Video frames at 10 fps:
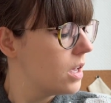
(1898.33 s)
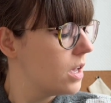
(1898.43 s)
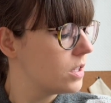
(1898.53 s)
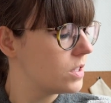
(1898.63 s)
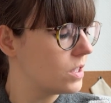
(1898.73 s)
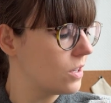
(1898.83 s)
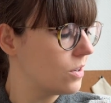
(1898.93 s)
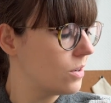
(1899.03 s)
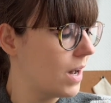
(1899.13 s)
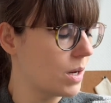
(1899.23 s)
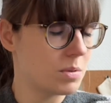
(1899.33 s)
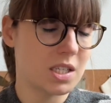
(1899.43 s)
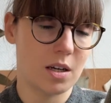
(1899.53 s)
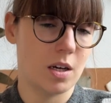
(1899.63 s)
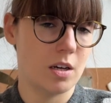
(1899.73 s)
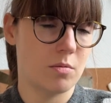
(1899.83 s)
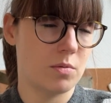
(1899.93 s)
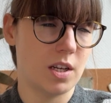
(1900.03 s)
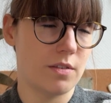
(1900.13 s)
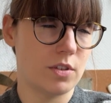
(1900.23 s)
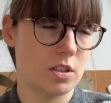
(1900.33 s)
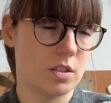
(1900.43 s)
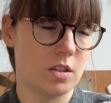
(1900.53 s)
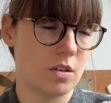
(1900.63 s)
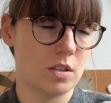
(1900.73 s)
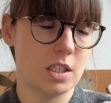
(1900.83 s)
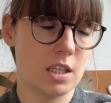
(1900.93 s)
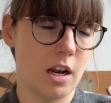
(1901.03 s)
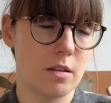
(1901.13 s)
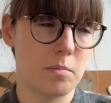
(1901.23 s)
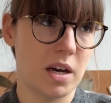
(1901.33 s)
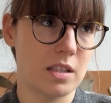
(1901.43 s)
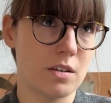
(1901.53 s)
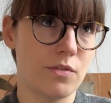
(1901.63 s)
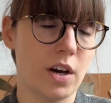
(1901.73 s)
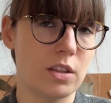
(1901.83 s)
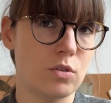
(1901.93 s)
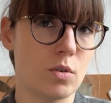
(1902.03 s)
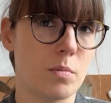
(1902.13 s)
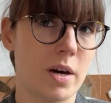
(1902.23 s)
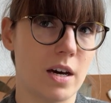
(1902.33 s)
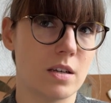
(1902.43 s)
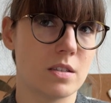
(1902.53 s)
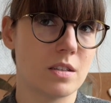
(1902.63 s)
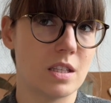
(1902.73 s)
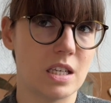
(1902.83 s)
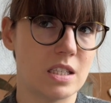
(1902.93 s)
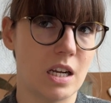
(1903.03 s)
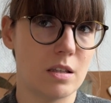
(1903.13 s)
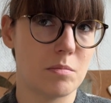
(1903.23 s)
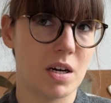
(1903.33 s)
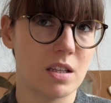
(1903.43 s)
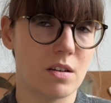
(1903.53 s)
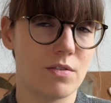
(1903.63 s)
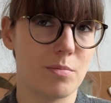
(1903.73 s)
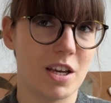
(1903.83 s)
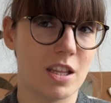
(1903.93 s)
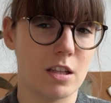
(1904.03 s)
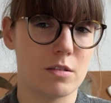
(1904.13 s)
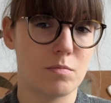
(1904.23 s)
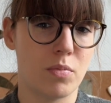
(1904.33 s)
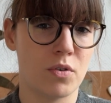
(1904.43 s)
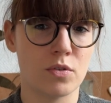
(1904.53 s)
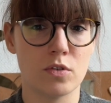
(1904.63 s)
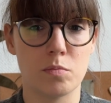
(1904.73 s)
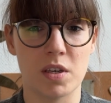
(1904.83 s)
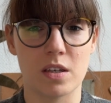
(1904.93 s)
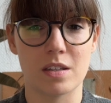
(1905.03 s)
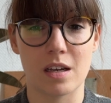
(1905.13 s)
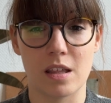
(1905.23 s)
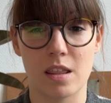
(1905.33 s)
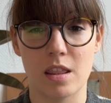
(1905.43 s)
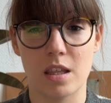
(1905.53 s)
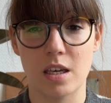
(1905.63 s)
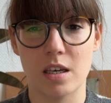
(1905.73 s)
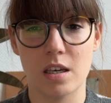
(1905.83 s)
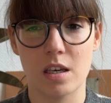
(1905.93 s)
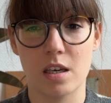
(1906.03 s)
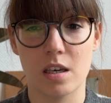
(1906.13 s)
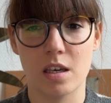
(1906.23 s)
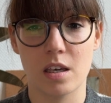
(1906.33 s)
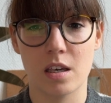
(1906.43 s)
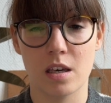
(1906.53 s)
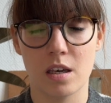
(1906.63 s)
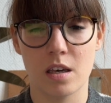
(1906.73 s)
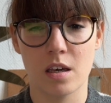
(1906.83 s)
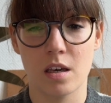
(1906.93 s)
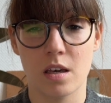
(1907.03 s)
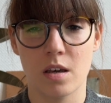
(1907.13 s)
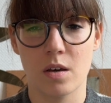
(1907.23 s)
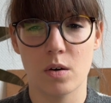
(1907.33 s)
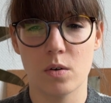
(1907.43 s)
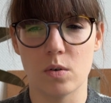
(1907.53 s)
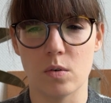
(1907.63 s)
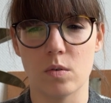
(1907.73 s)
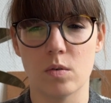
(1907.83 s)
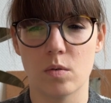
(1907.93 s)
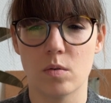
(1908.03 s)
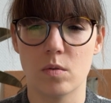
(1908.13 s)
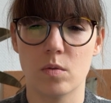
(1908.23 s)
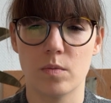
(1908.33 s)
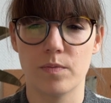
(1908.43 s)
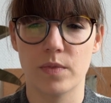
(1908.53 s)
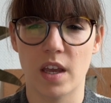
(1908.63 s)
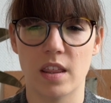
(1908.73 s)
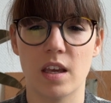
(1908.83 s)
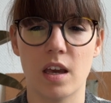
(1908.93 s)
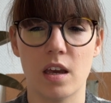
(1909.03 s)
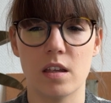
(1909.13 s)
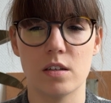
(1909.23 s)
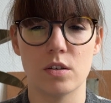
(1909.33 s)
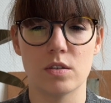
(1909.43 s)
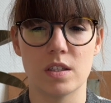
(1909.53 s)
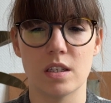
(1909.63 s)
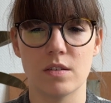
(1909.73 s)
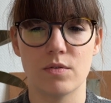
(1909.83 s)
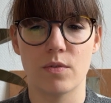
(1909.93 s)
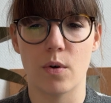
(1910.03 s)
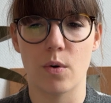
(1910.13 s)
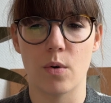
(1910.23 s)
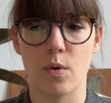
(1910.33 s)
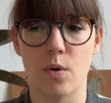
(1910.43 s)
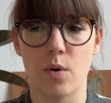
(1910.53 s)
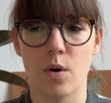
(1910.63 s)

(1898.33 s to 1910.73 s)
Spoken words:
So I wish I would have just done Italian bind off. I knew about the Italian bind off by that point because I think I had used it for